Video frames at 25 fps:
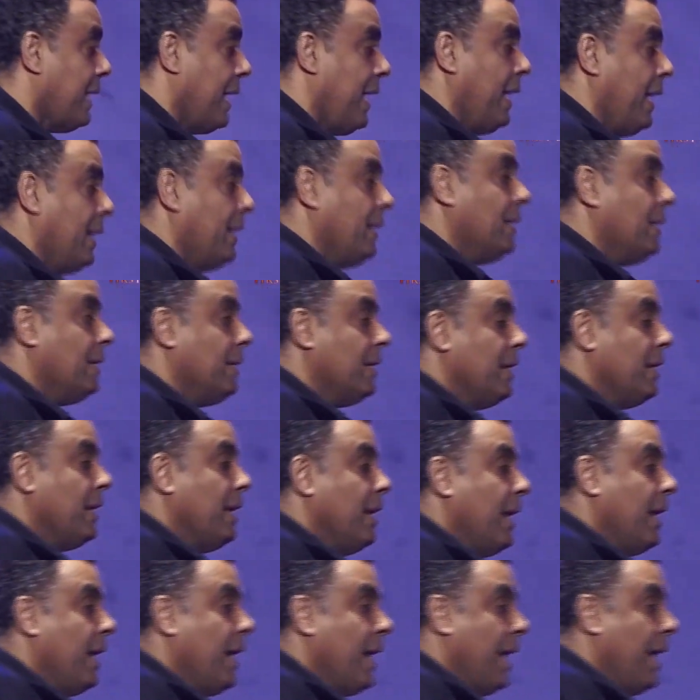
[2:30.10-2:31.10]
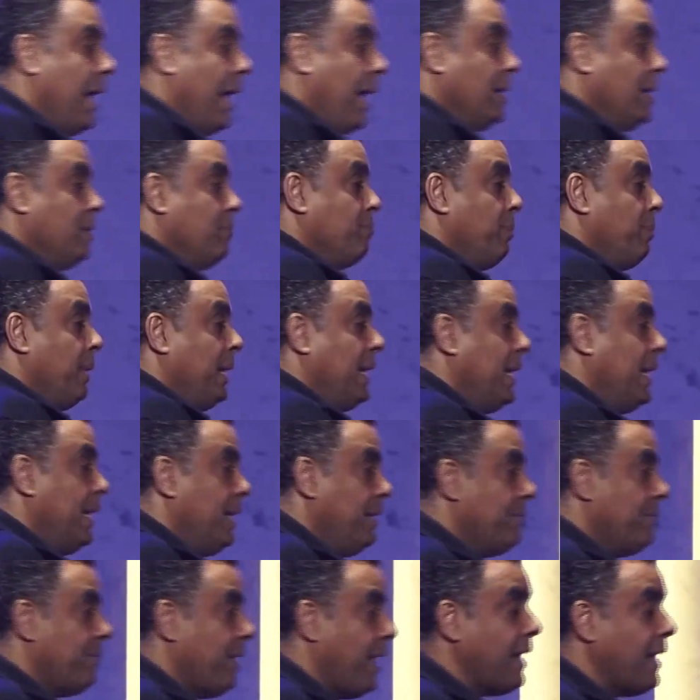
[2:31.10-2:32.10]
in and
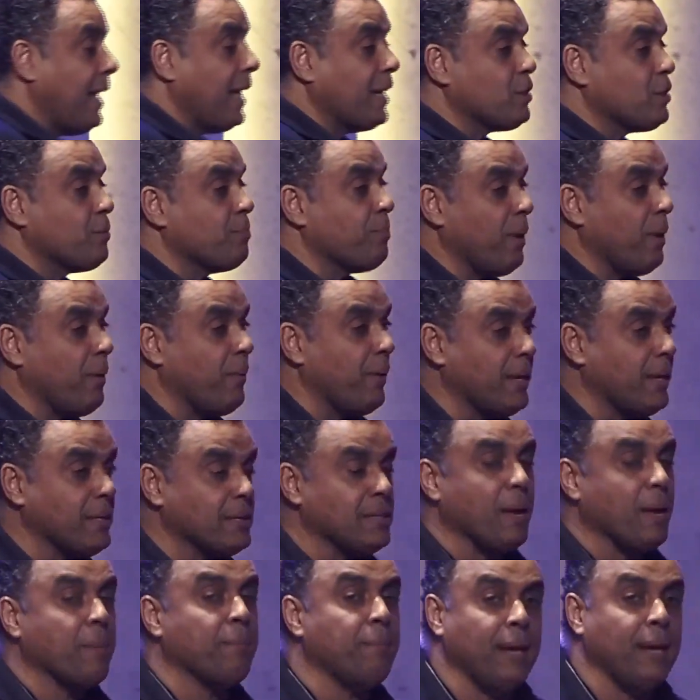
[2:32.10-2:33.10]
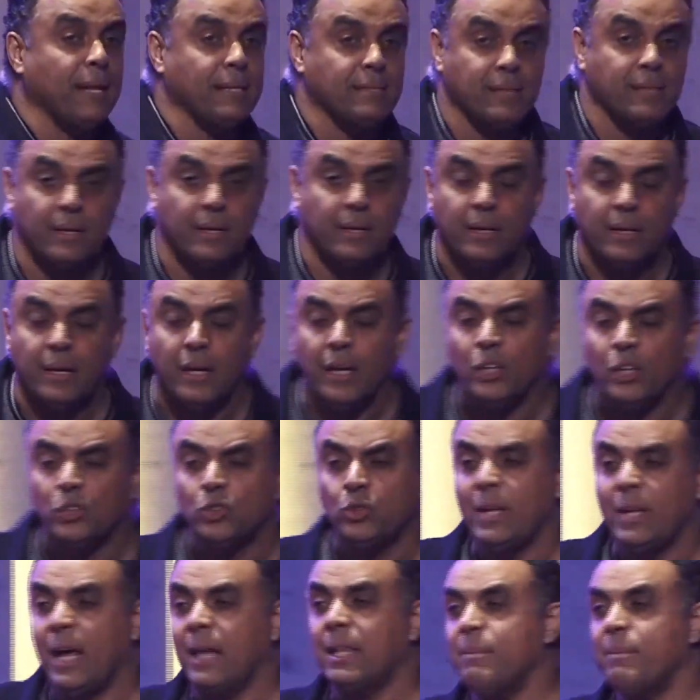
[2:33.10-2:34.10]
believe and experience a blessing. So
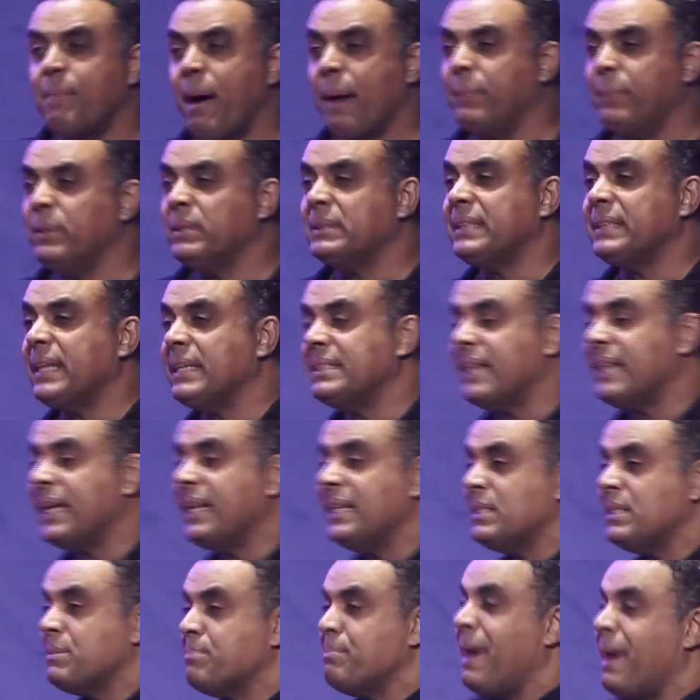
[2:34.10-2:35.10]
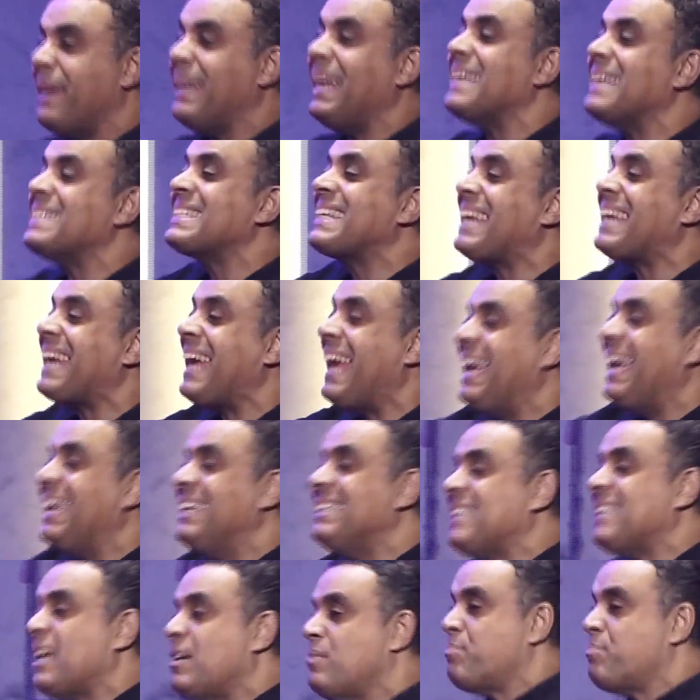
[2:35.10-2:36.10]
now the Bible says that he's made us
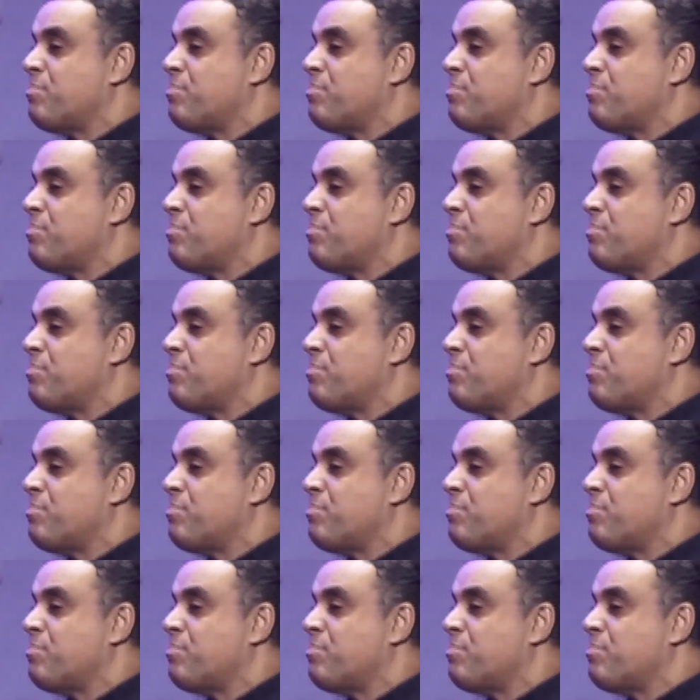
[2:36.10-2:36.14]
kings and